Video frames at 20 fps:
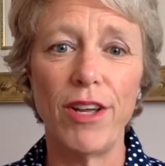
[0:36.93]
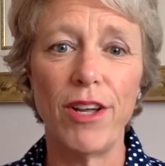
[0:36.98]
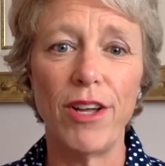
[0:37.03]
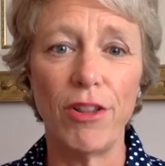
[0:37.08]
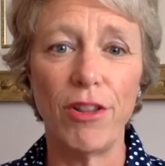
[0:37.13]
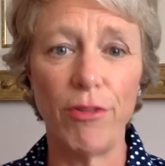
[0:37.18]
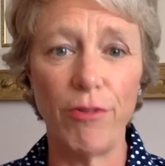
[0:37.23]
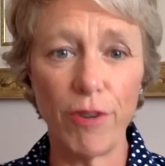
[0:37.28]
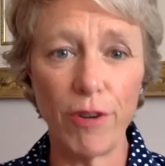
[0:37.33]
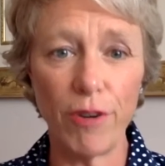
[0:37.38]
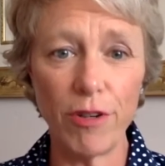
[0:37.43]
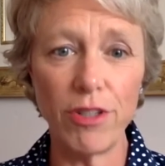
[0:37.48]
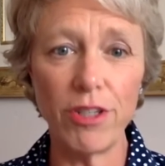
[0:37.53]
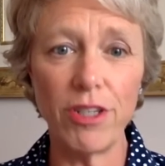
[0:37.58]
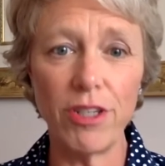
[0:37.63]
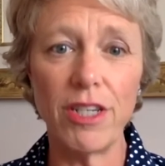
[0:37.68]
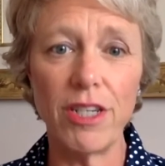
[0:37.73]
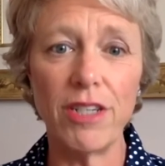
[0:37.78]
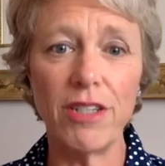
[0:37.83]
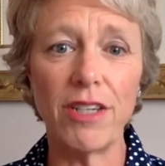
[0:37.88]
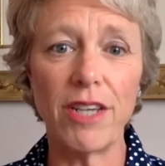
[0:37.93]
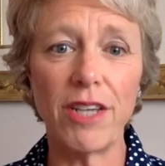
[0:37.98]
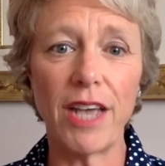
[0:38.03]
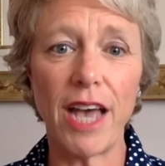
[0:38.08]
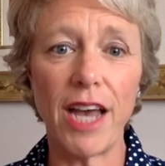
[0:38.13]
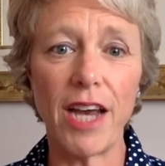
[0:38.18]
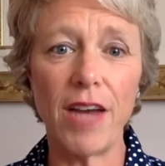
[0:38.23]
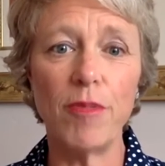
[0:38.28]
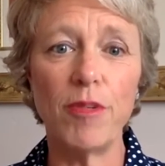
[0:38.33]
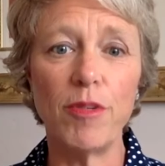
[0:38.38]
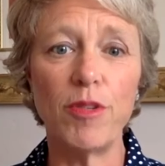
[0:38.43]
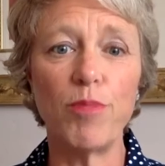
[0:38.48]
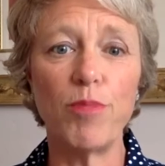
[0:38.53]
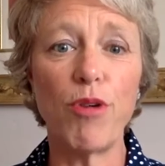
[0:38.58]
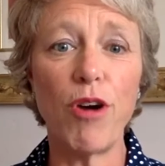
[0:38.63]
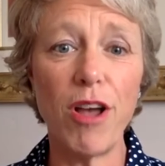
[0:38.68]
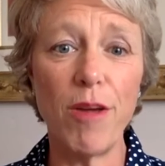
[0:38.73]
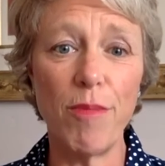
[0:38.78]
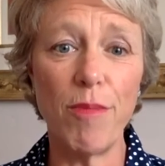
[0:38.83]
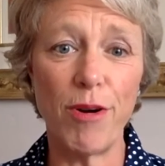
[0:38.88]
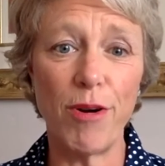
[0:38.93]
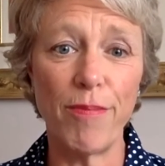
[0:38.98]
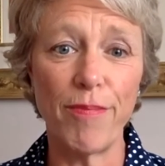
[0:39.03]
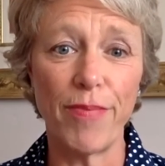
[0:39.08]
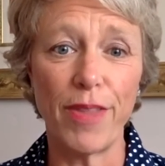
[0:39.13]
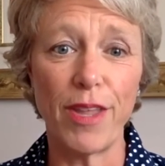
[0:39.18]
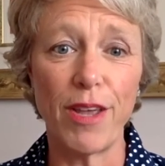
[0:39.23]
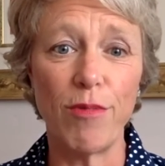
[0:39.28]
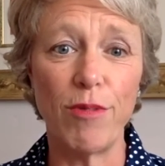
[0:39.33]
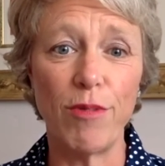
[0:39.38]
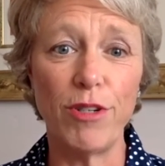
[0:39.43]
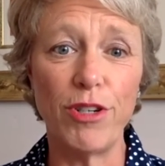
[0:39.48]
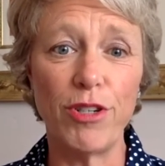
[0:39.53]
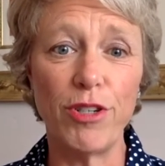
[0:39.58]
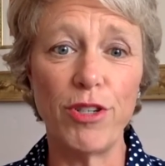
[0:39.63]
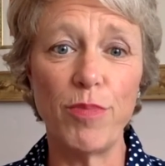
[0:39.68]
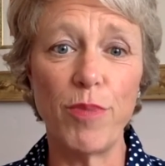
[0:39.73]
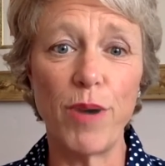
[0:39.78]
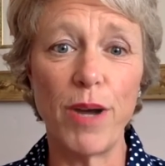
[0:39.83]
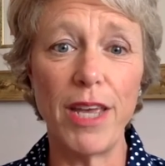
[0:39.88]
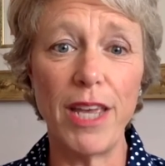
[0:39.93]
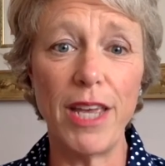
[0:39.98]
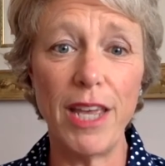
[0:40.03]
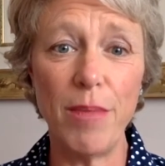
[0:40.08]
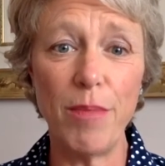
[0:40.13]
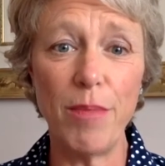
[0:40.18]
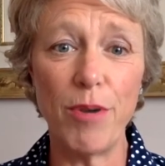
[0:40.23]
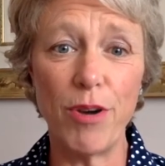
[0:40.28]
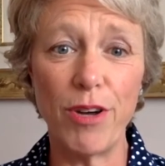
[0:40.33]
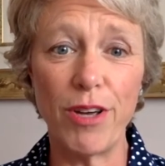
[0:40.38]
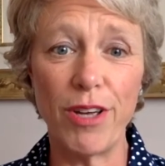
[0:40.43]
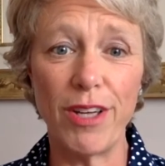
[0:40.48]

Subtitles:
The first is a cannabis primer, which is my ebook.